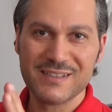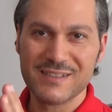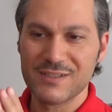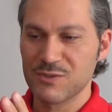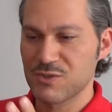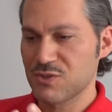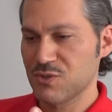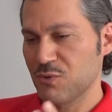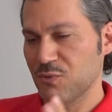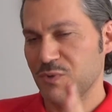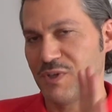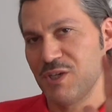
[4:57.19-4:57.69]

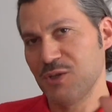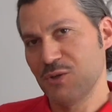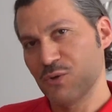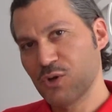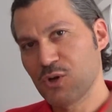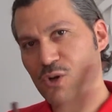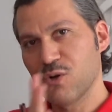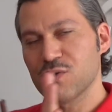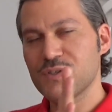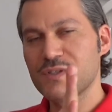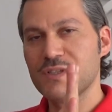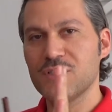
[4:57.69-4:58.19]
So when you
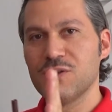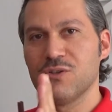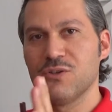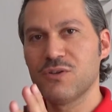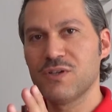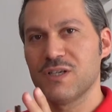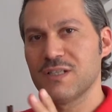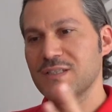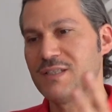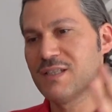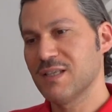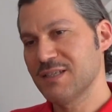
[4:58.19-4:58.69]
close the
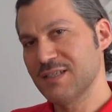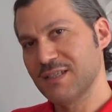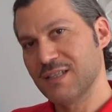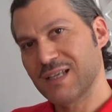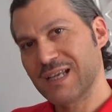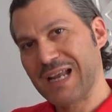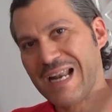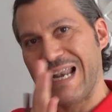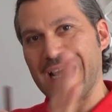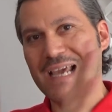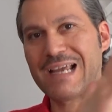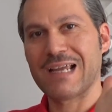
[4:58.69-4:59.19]
door, it
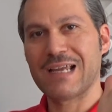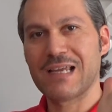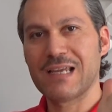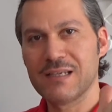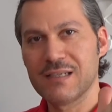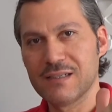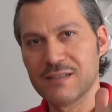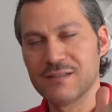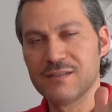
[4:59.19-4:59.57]
doesn't crack.